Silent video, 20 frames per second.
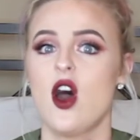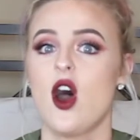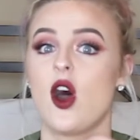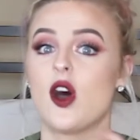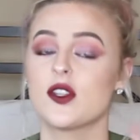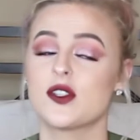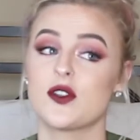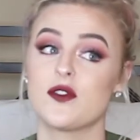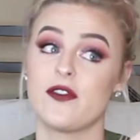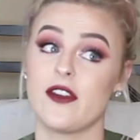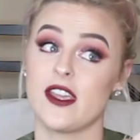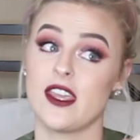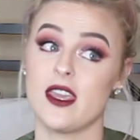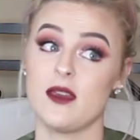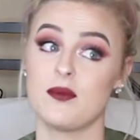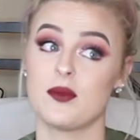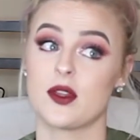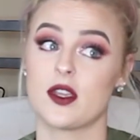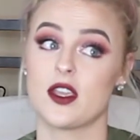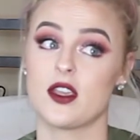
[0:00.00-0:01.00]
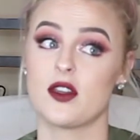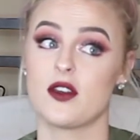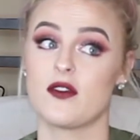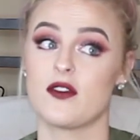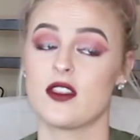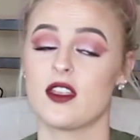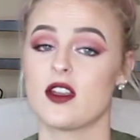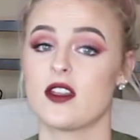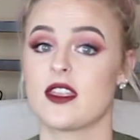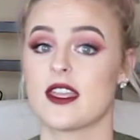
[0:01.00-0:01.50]
Also, if I keep looking
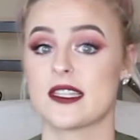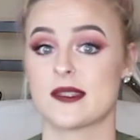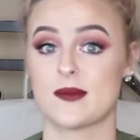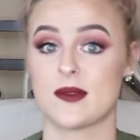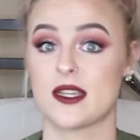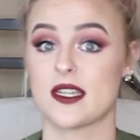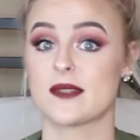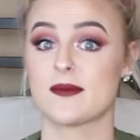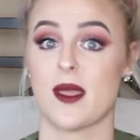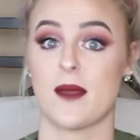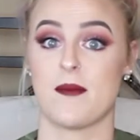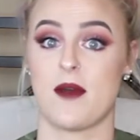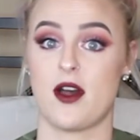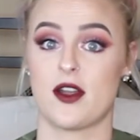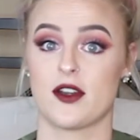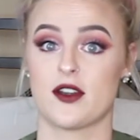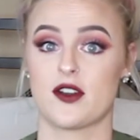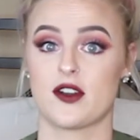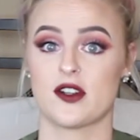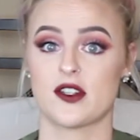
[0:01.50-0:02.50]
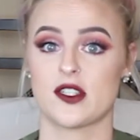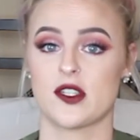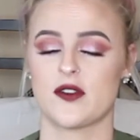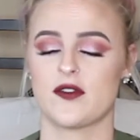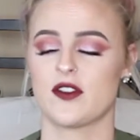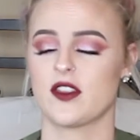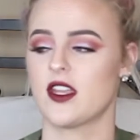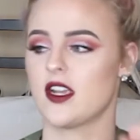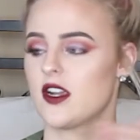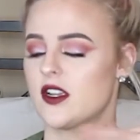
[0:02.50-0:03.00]
over there, that's because my monitor is
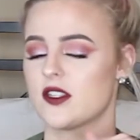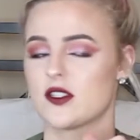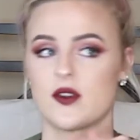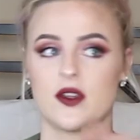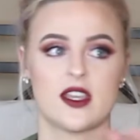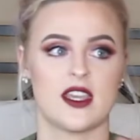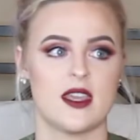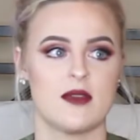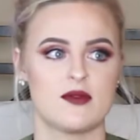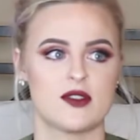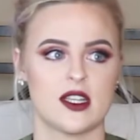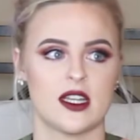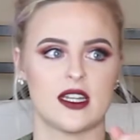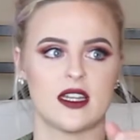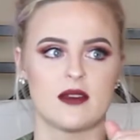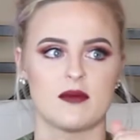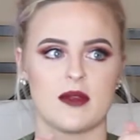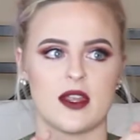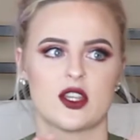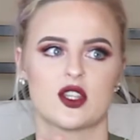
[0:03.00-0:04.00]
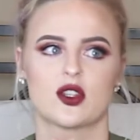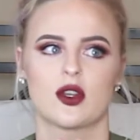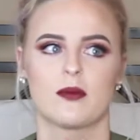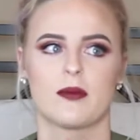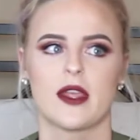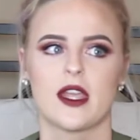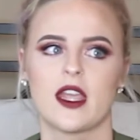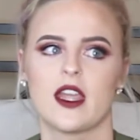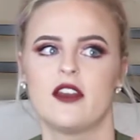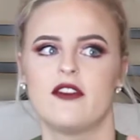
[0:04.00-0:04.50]
over there, and so I keep checking to make sure I'm
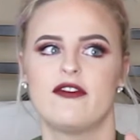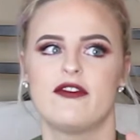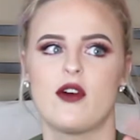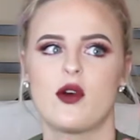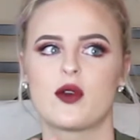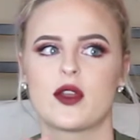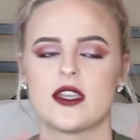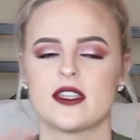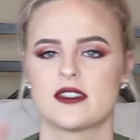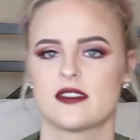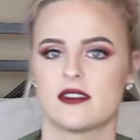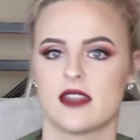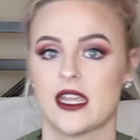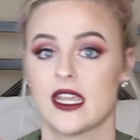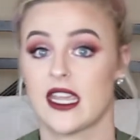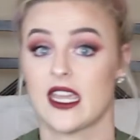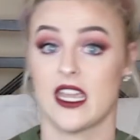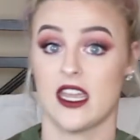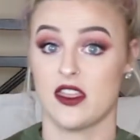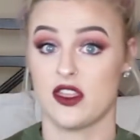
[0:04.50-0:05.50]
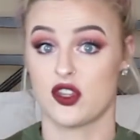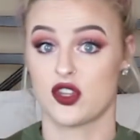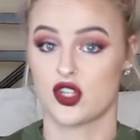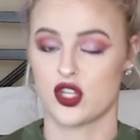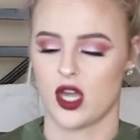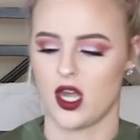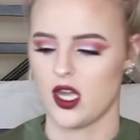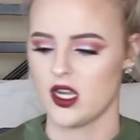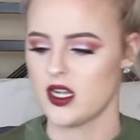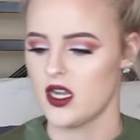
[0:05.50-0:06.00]
like in focus and like in the
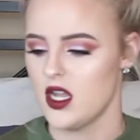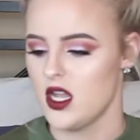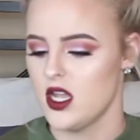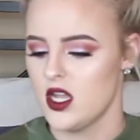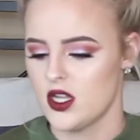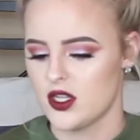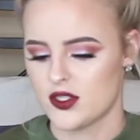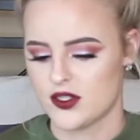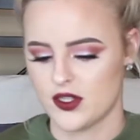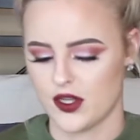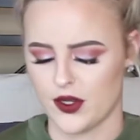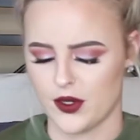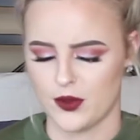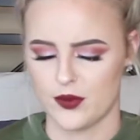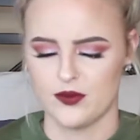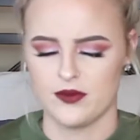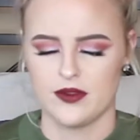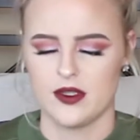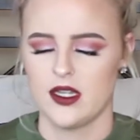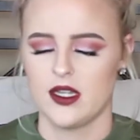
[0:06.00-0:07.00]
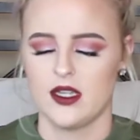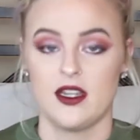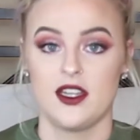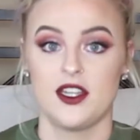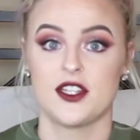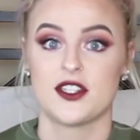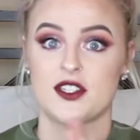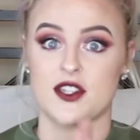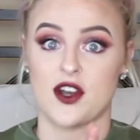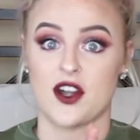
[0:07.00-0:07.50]
shot. So
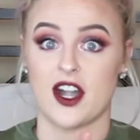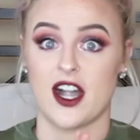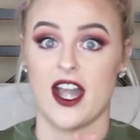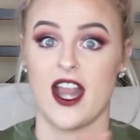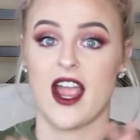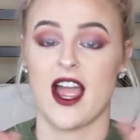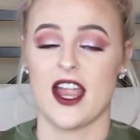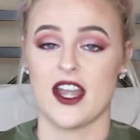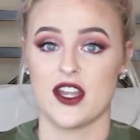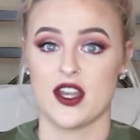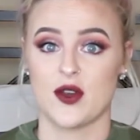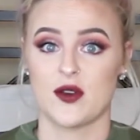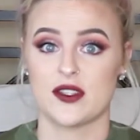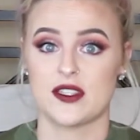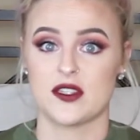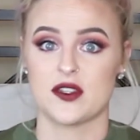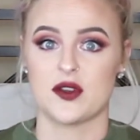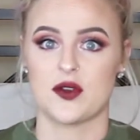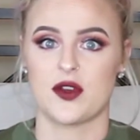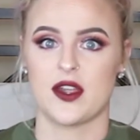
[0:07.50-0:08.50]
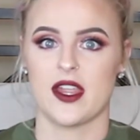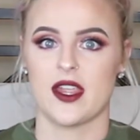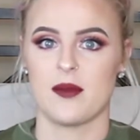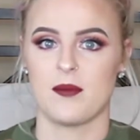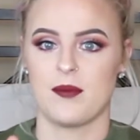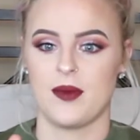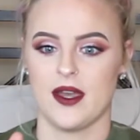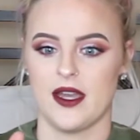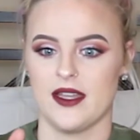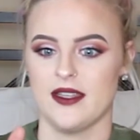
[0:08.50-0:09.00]
sorry, I know it's
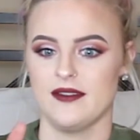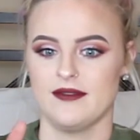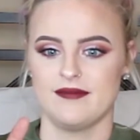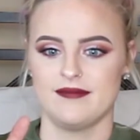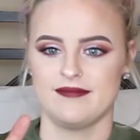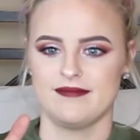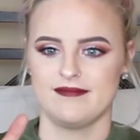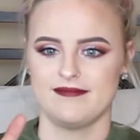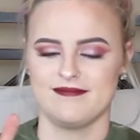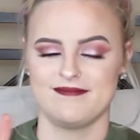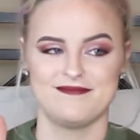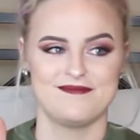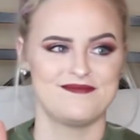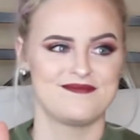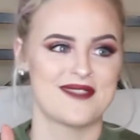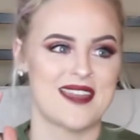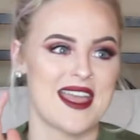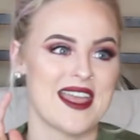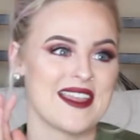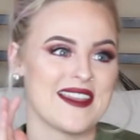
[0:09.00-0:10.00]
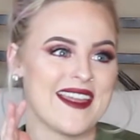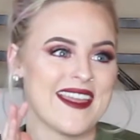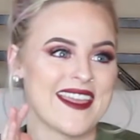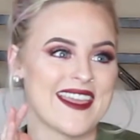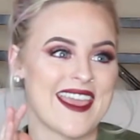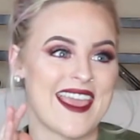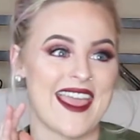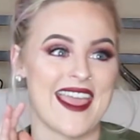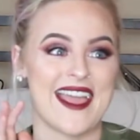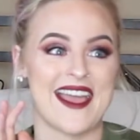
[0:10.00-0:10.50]
annoying, but I
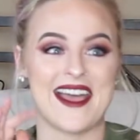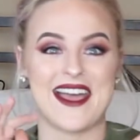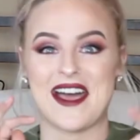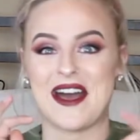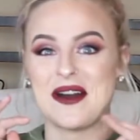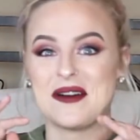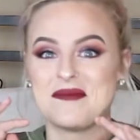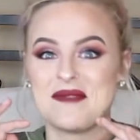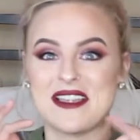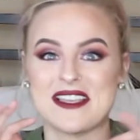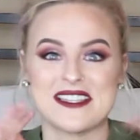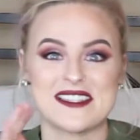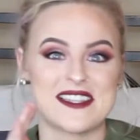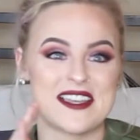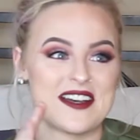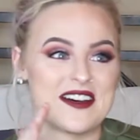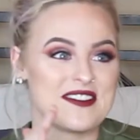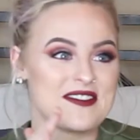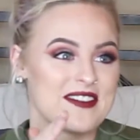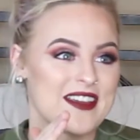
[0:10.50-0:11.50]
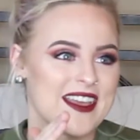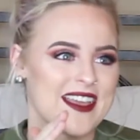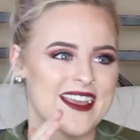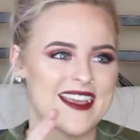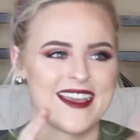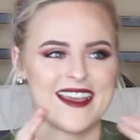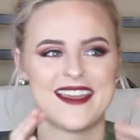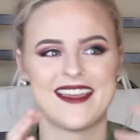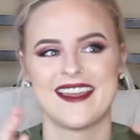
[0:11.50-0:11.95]
like can't help myself, like,